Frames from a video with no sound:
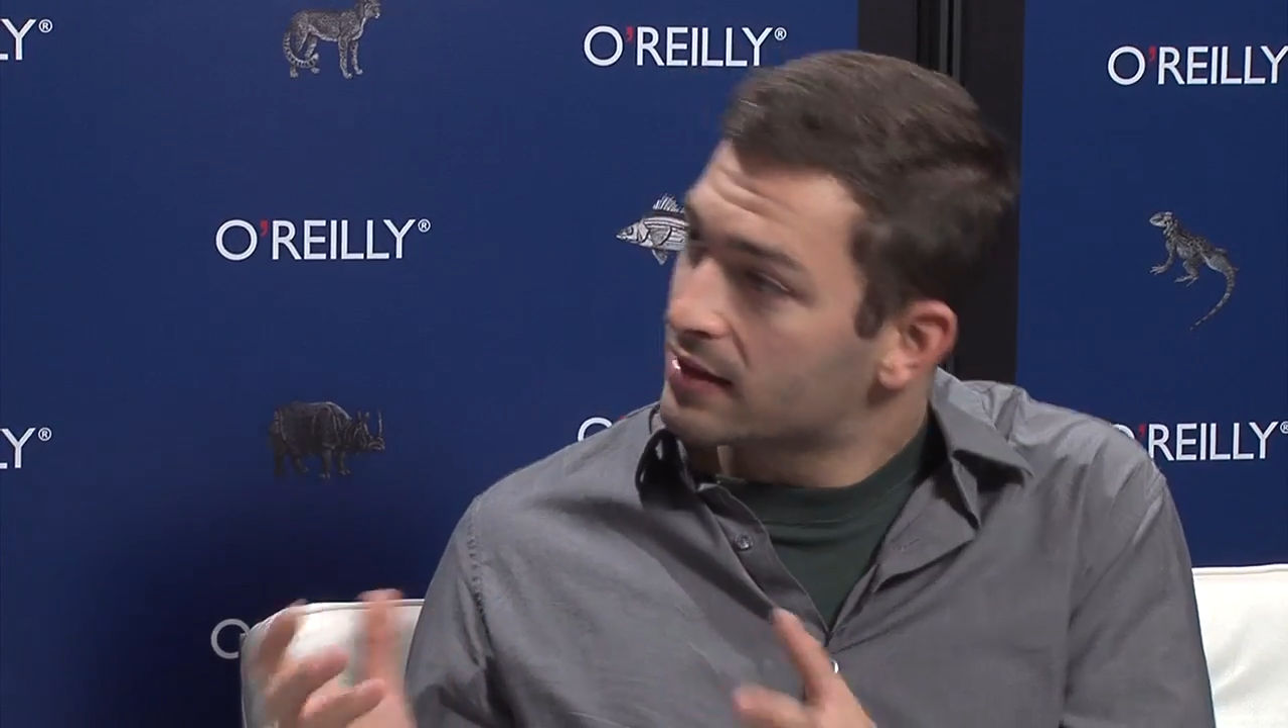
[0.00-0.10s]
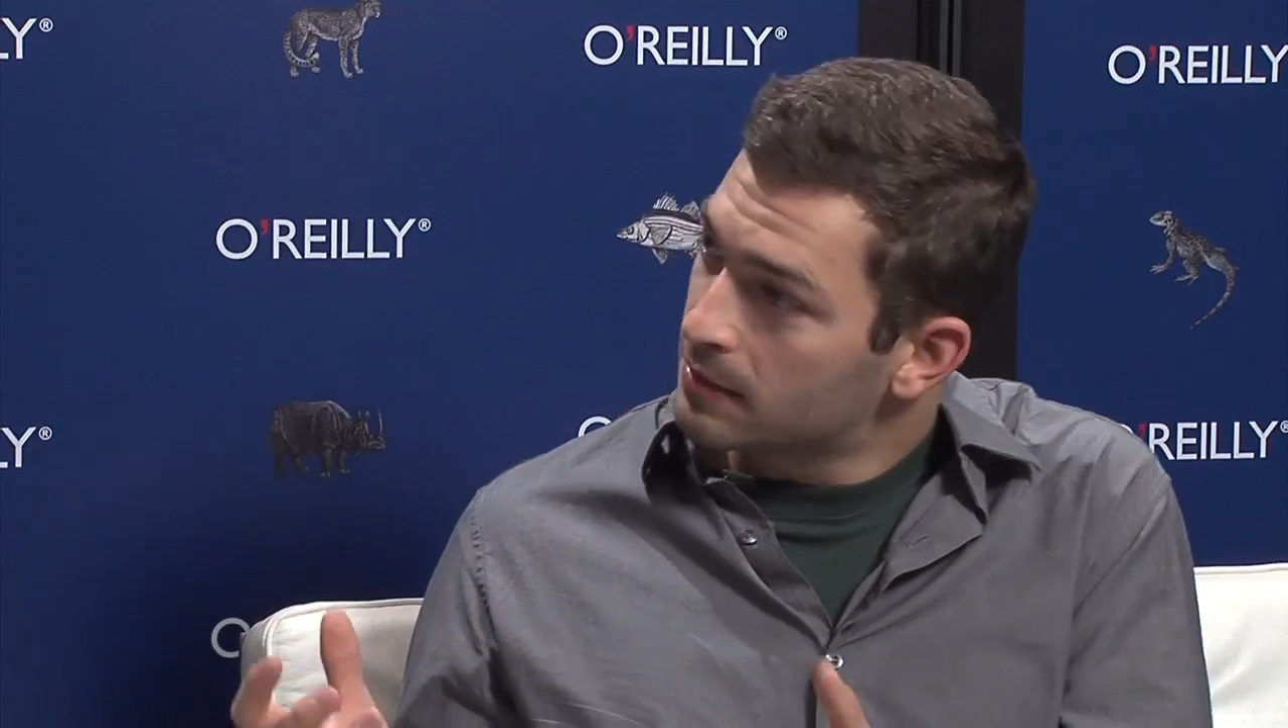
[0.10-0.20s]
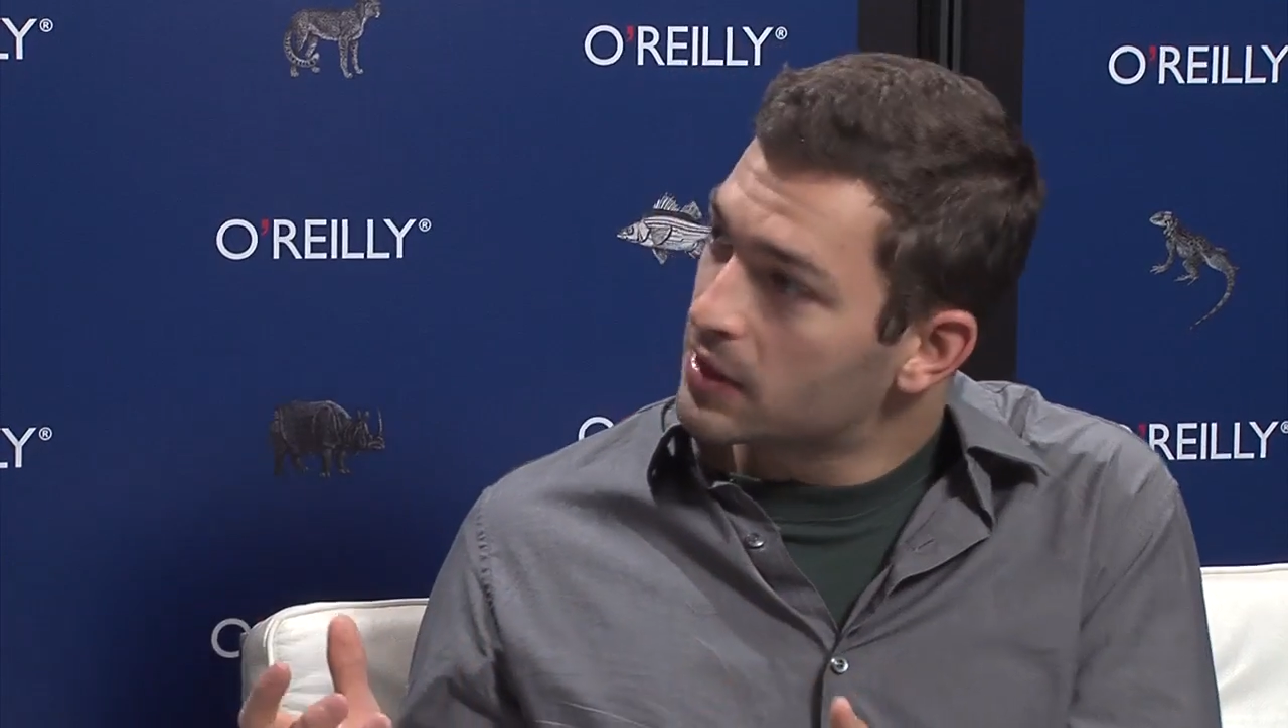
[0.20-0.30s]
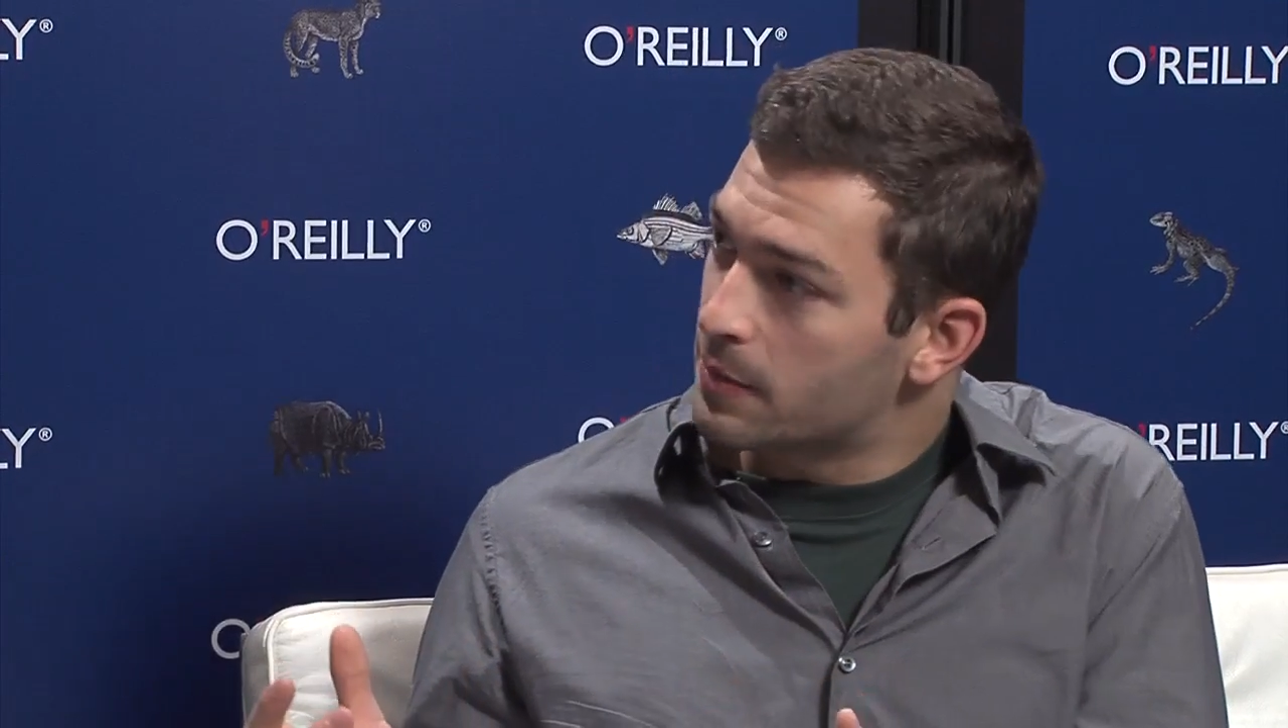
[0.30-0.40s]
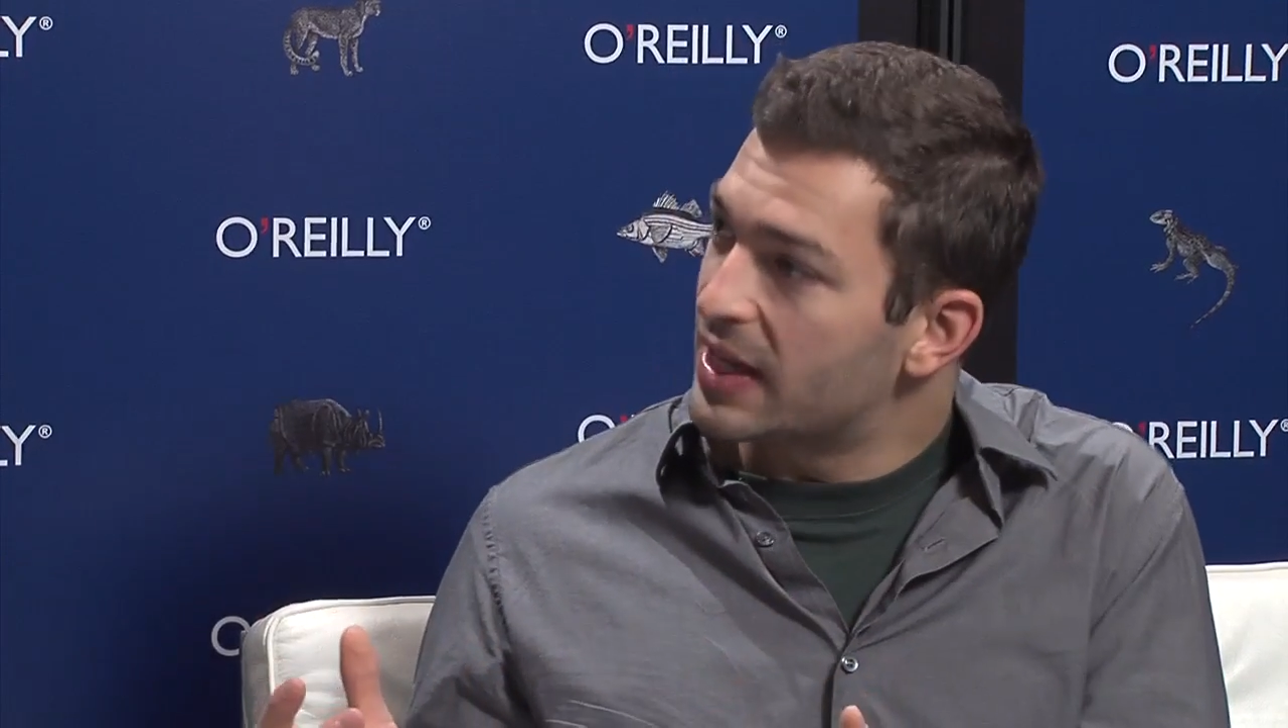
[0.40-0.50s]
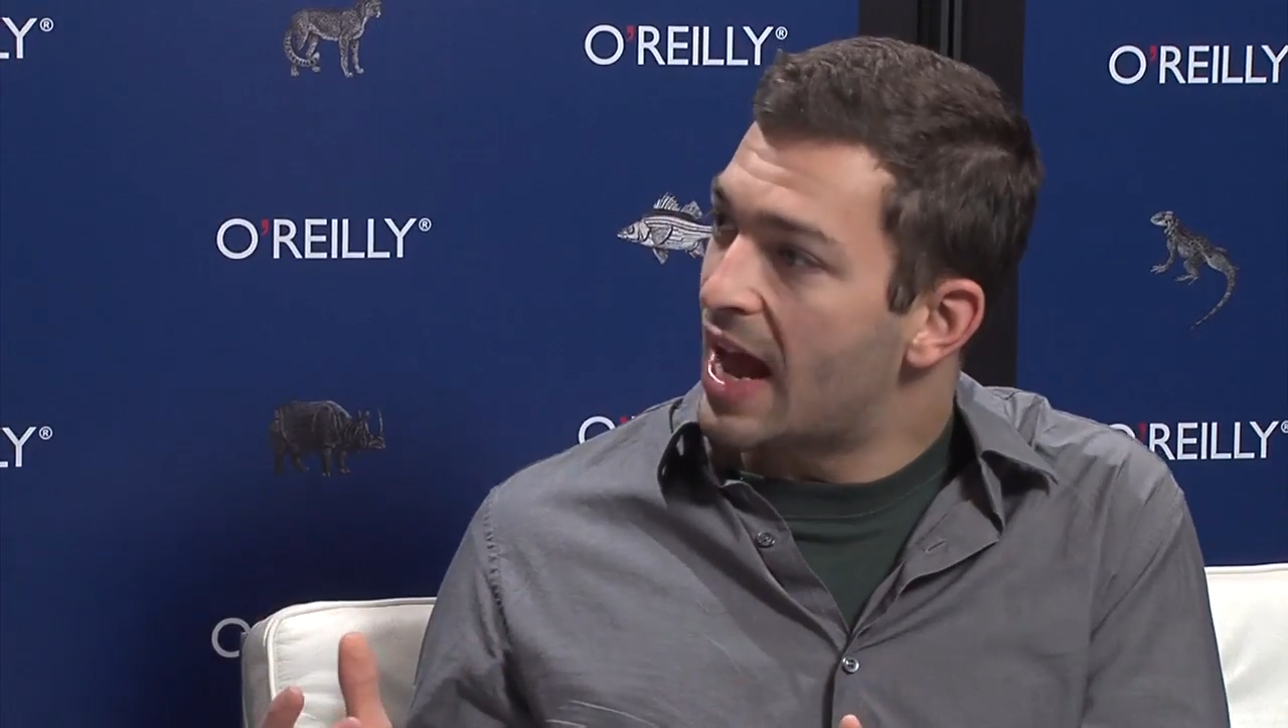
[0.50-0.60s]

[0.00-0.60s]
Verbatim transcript: it's a, it's a bit